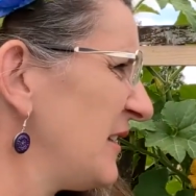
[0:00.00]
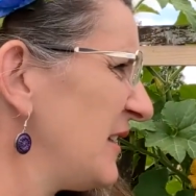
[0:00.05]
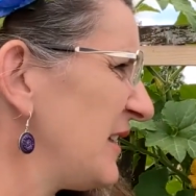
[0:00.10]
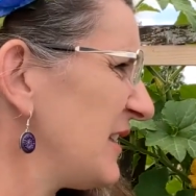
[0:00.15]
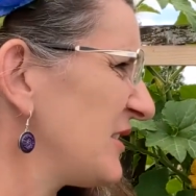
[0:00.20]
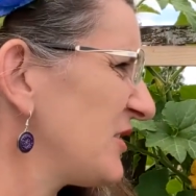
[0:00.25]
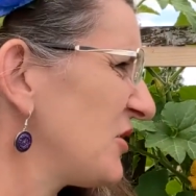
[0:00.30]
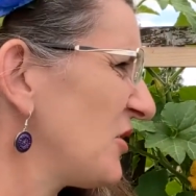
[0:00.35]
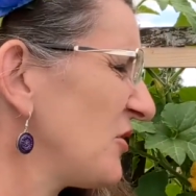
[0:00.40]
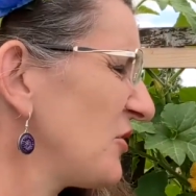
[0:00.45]

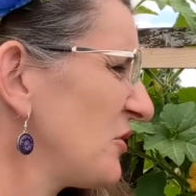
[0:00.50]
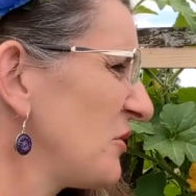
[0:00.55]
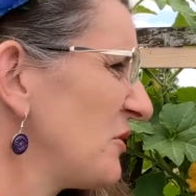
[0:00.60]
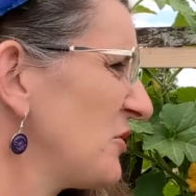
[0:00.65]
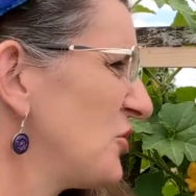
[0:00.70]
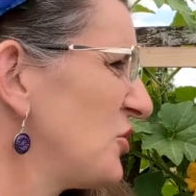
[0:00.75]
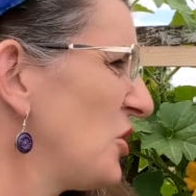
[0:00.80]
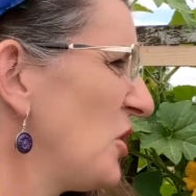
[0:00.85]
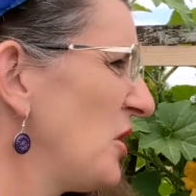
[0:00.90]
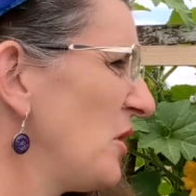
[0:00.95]
it's not
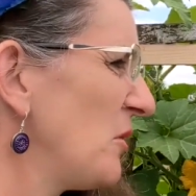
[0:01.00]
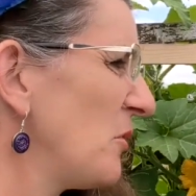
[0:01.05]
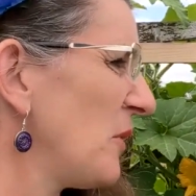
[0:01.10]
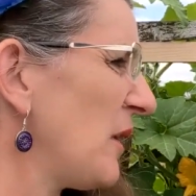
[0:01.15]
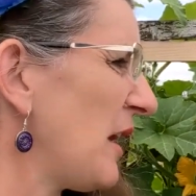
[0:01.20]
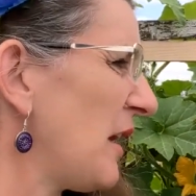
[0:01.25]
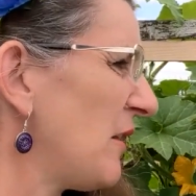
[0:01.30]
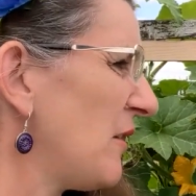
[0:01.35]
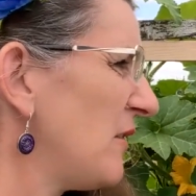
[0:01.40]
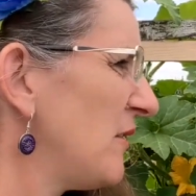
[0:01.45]
doing too
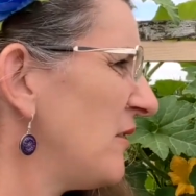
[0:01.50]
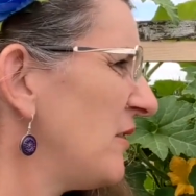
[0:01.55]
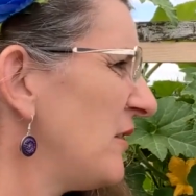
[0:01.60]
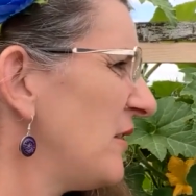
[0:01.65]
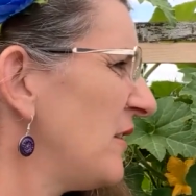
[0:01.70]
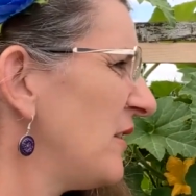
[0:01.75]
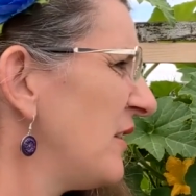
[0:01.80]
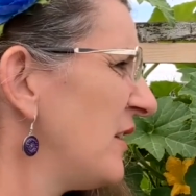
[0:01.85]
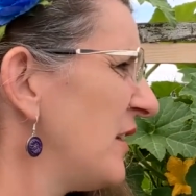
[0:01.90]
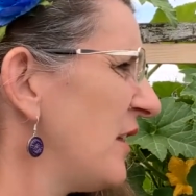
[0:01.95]
well.
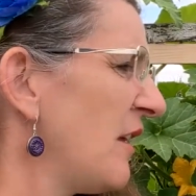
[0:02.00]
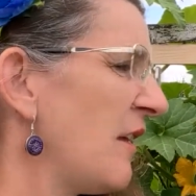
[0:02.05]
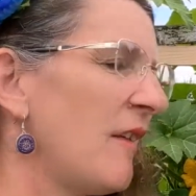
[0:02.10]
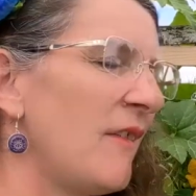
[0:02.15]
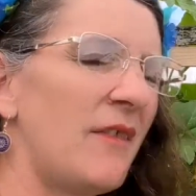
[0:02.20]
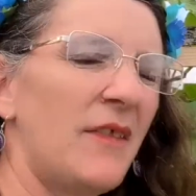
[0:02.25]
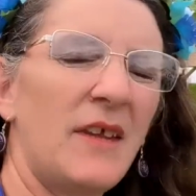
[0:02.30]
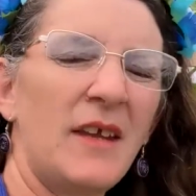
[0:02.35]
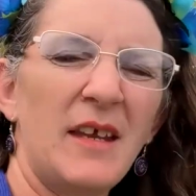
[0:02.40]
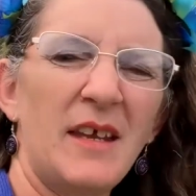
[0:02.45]

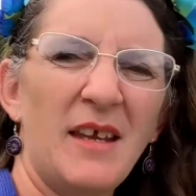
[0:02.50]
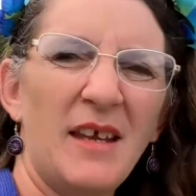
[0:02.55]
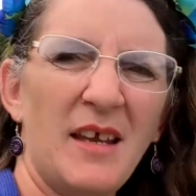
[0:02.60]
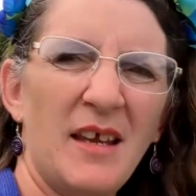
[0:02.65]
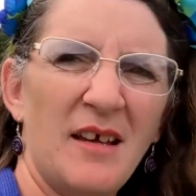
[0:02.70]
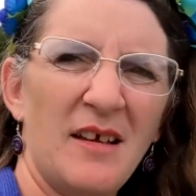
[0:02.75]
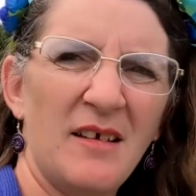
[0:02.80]
The